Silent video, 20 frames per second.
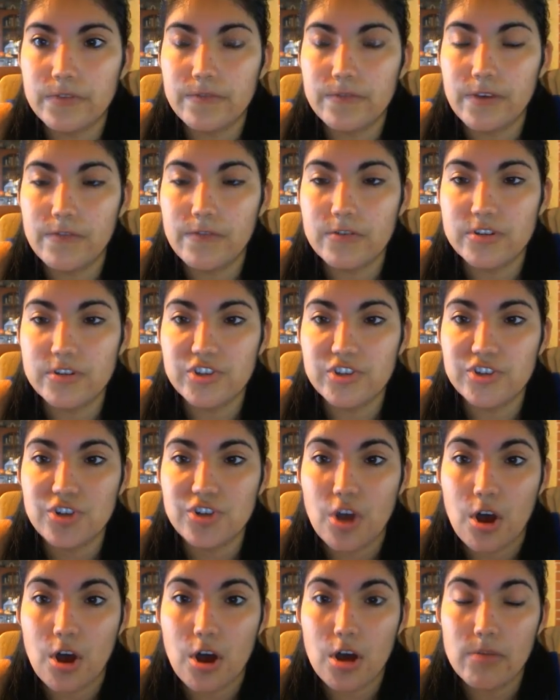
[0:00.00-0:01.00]
Favorite
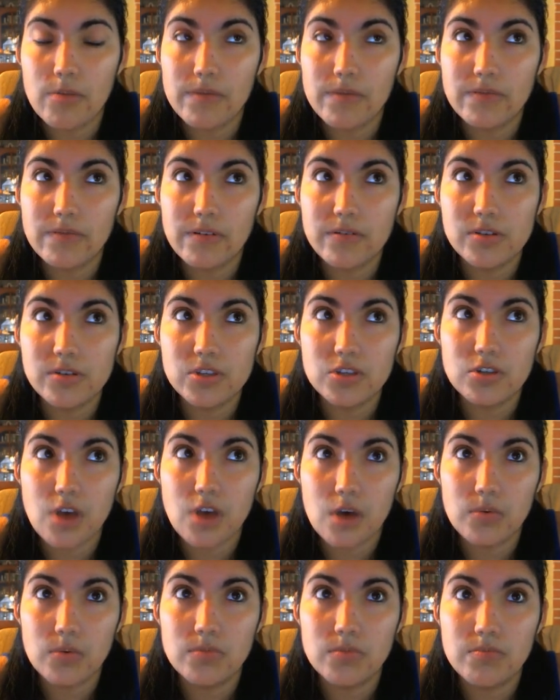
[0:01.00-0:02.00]
song, my favorite
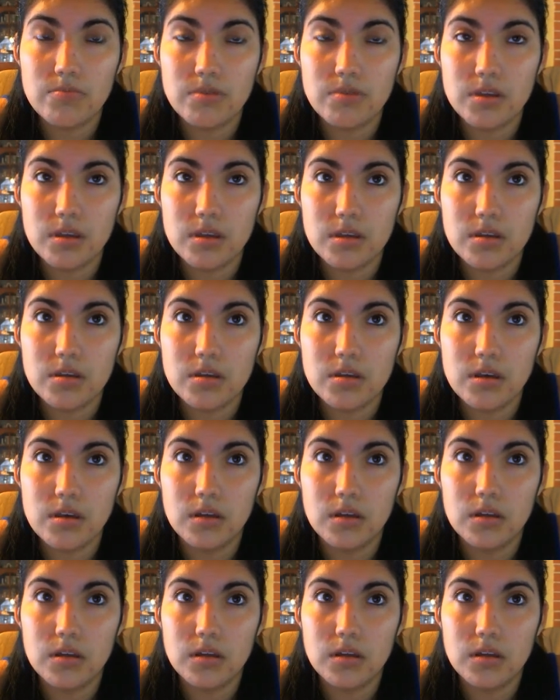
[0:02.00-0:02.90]
song would be,